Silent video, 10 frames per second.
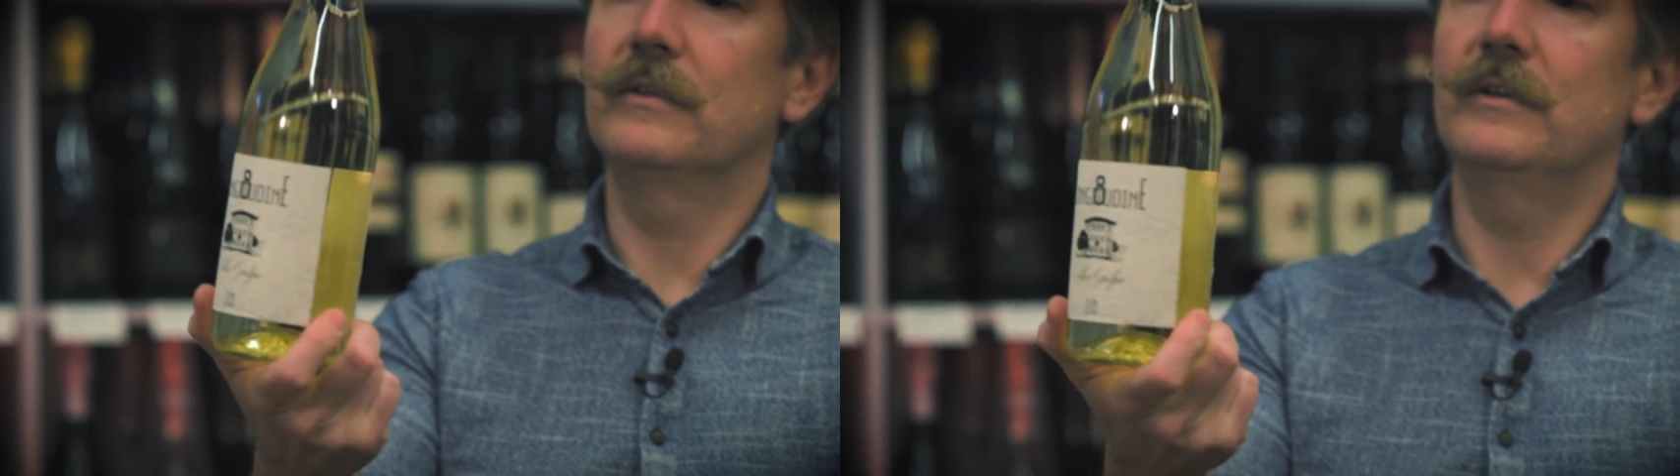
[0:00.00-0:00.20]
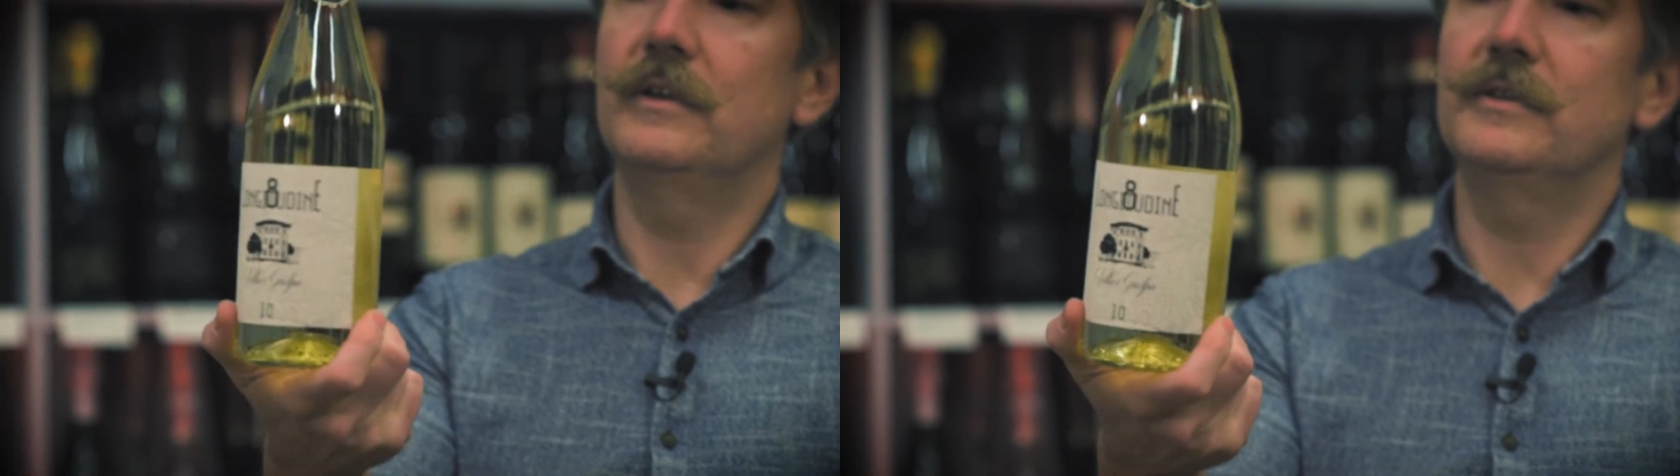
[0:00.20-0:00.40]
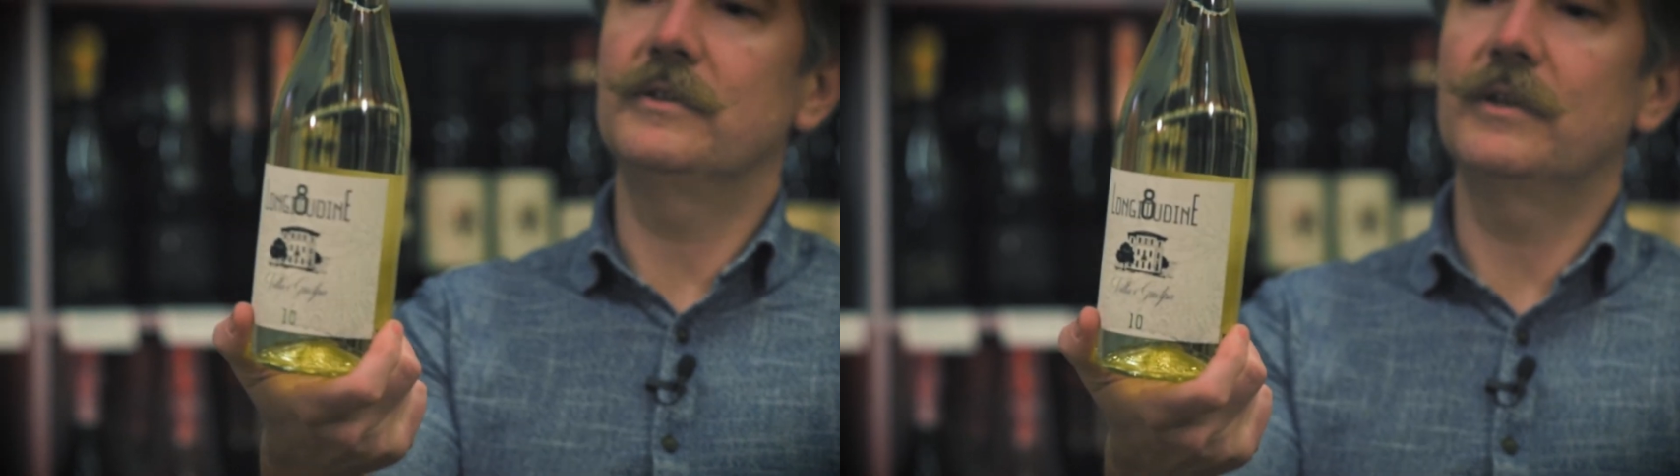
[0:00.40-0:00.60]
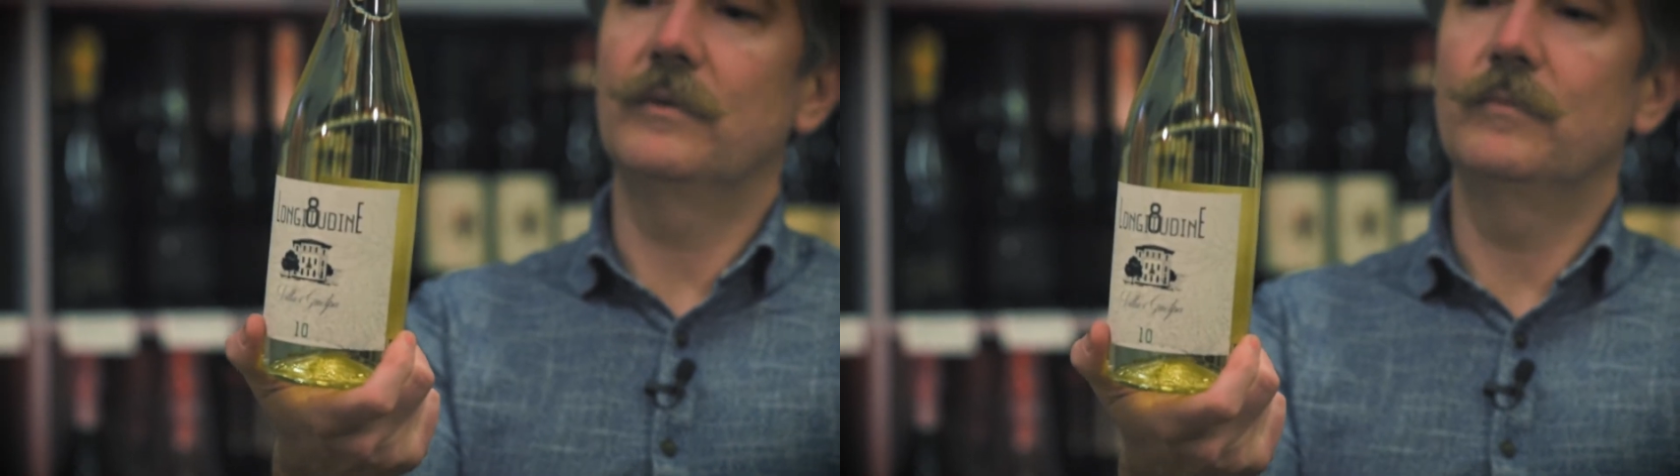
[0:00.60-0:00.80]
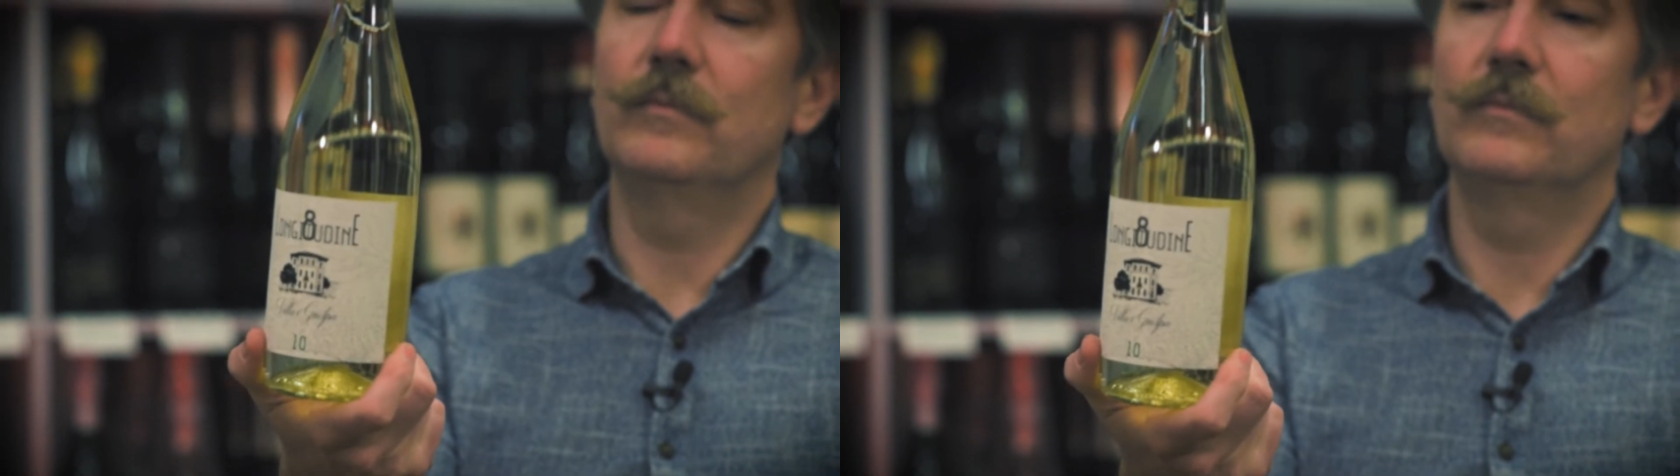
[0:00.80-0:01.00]
that it is
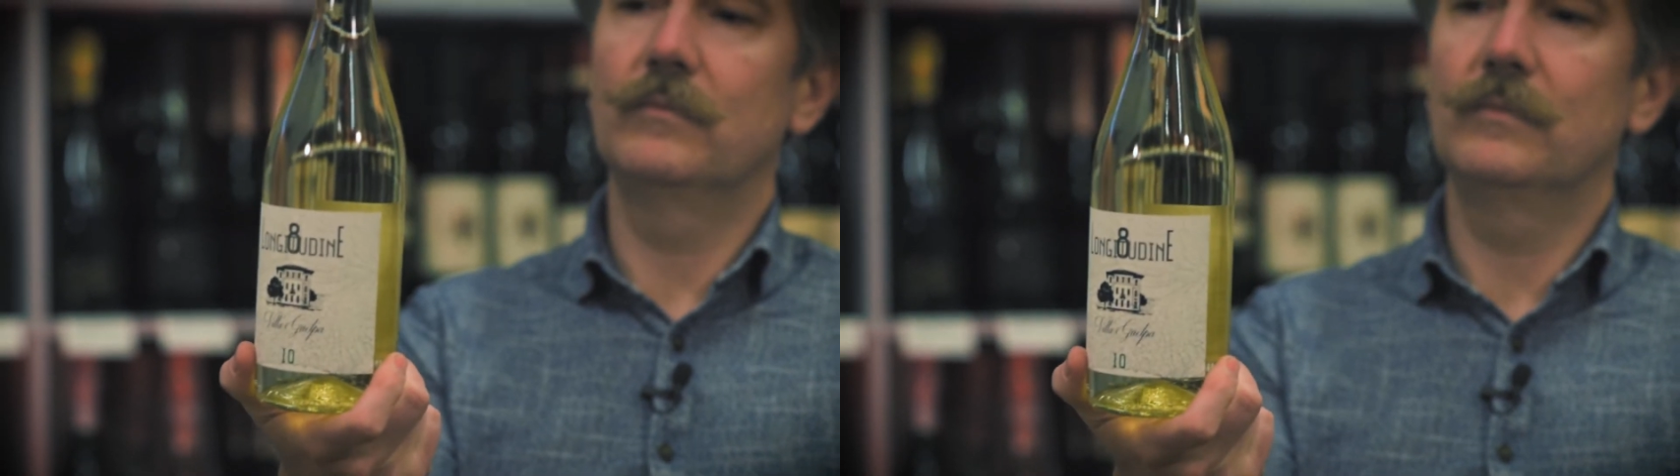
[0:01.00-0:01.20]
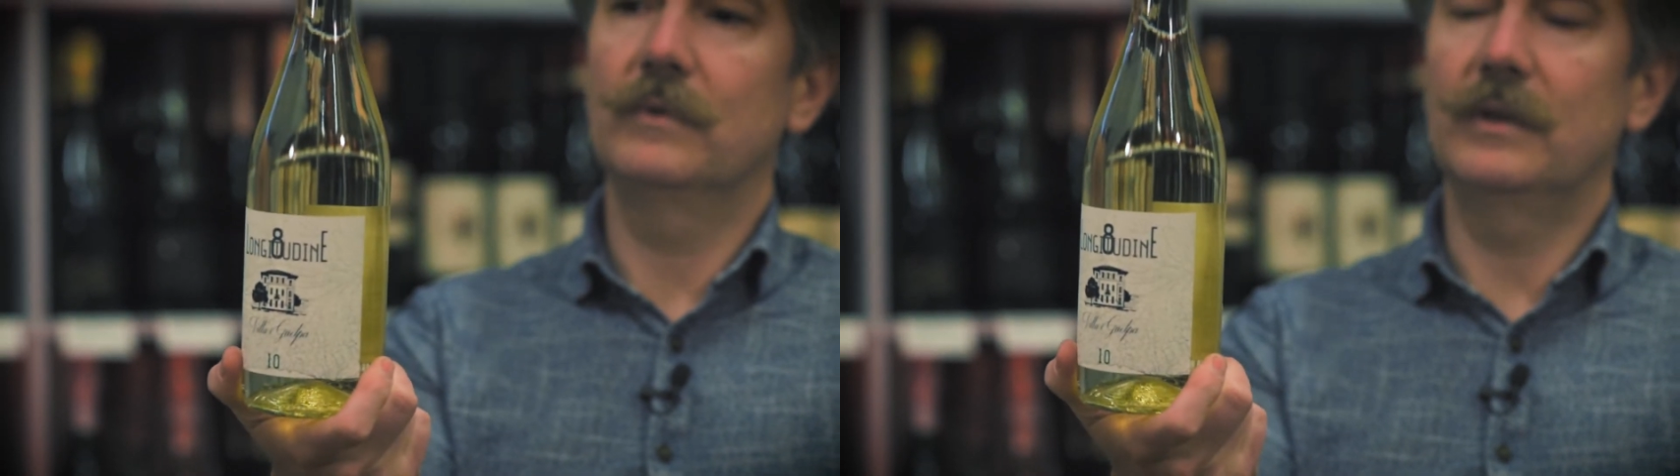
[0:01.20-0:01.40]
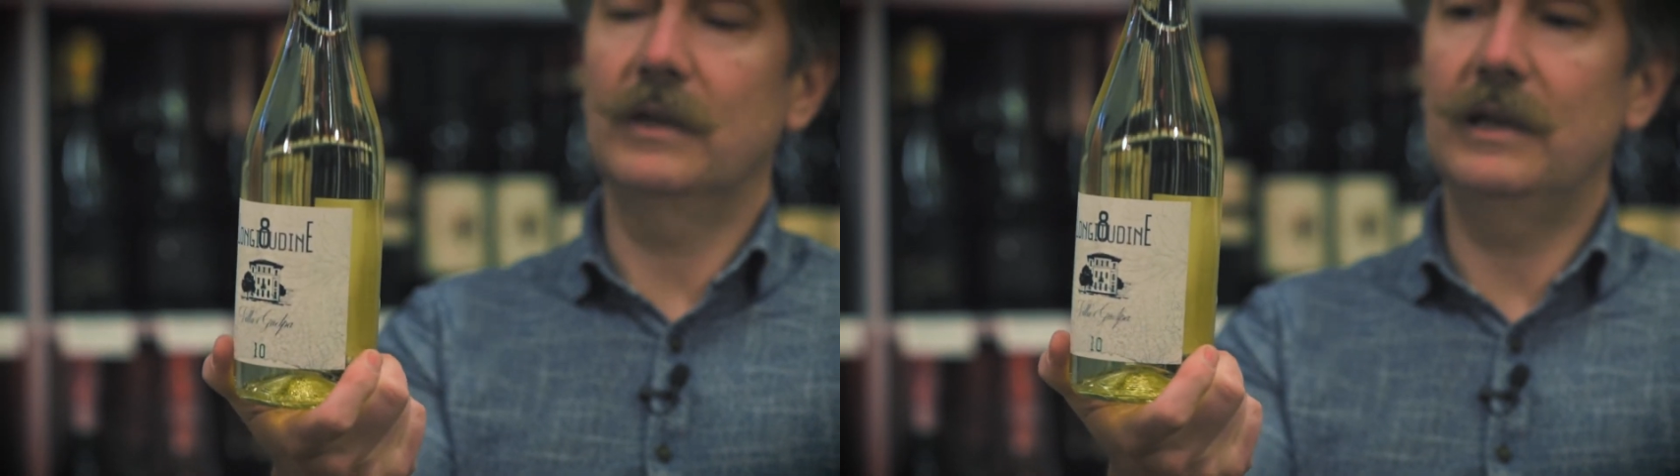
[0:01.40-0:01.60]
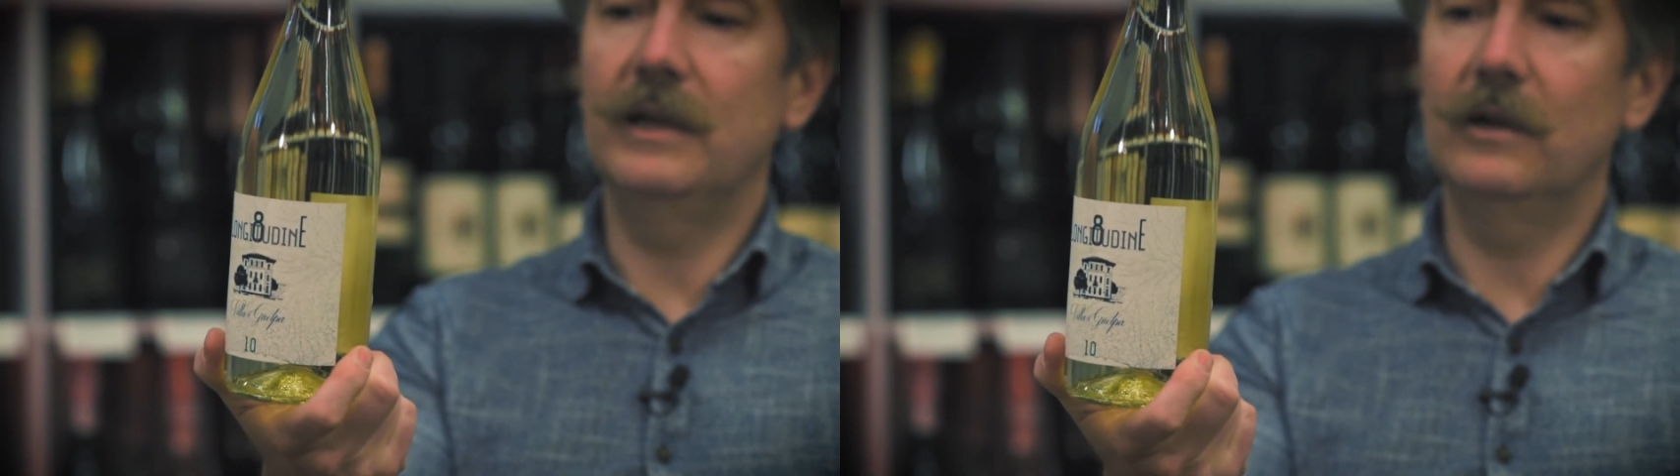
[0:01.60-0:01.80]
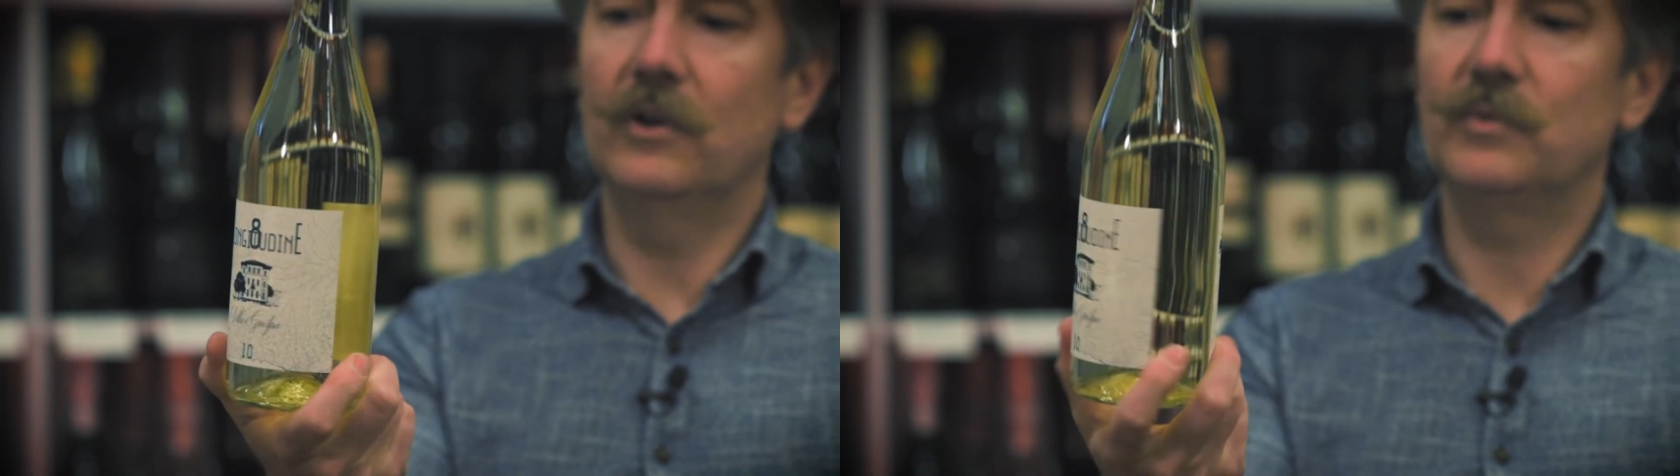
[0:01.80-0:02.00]
in a
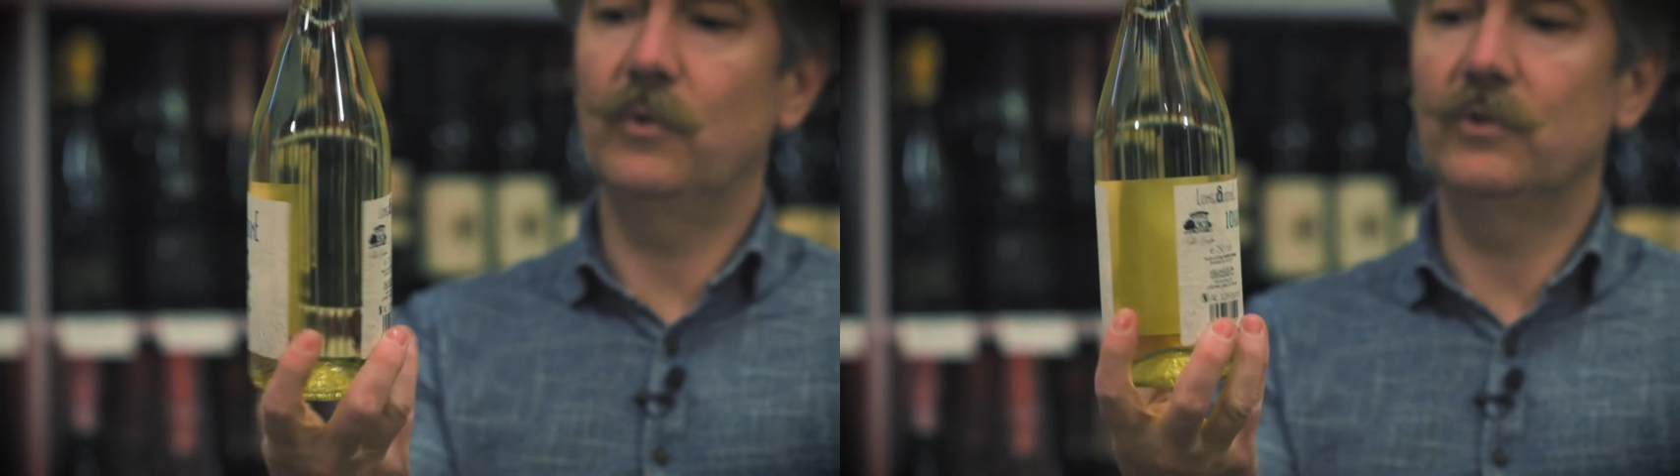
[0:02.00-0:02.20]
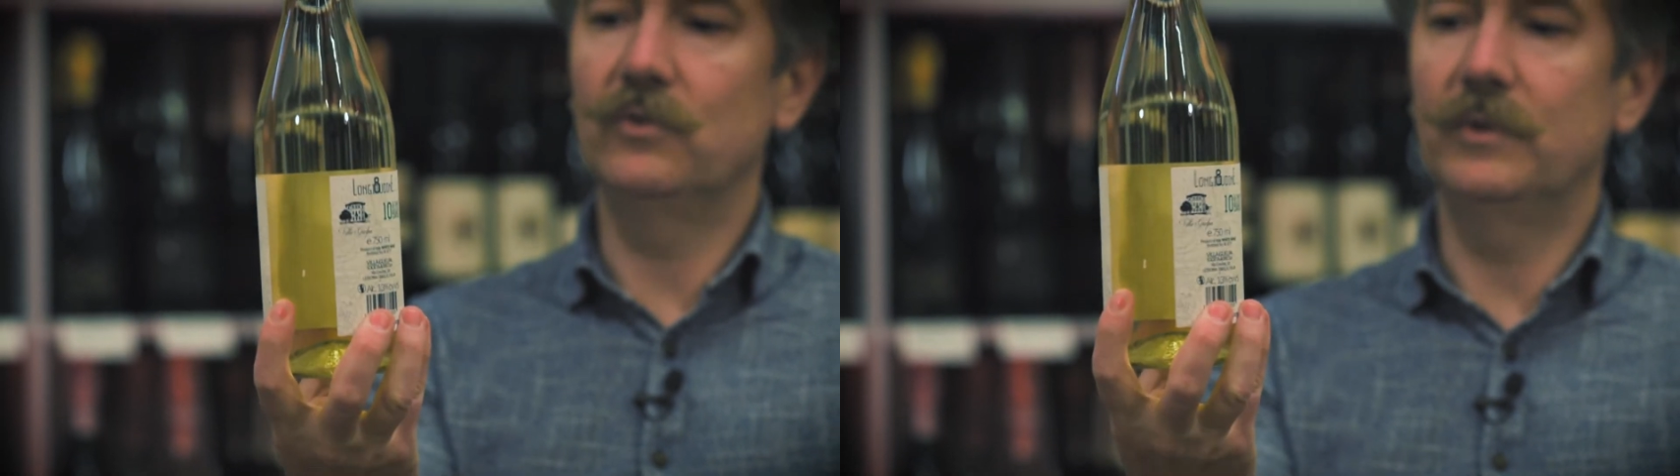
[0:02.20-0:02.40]
clear glass bottle,